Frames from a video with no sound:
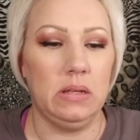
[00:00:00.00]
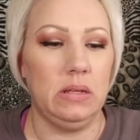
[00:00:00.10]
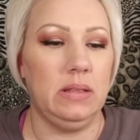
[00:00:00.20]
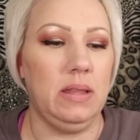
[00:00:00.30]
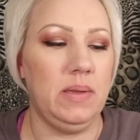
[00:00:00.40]

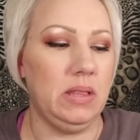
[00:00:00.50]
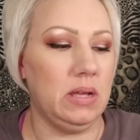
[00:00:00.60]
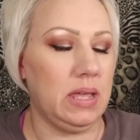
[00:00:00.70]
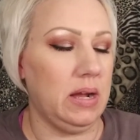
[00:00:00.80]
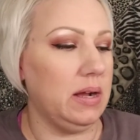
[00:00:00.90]
let me look
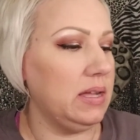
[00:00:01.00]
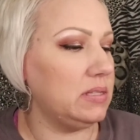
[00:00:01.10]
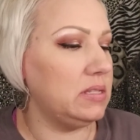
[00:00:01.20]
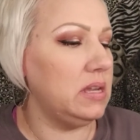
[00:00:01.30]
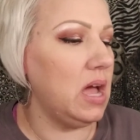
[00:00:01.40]
here. It's
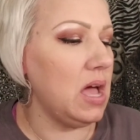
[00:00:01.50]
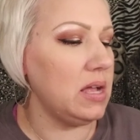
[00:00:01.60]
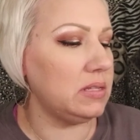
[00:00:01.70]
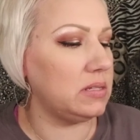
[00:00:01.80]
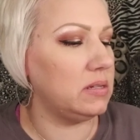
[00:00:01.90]

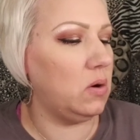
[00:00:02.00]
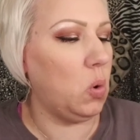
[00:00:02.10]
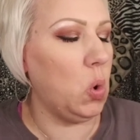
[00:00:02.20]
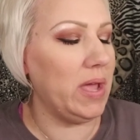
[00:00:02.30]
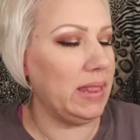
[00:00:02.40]
not
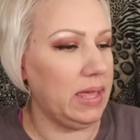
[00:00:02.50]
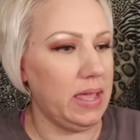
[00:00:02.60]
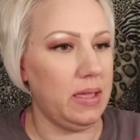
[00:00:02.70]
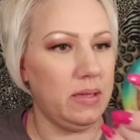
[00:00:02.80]
oily.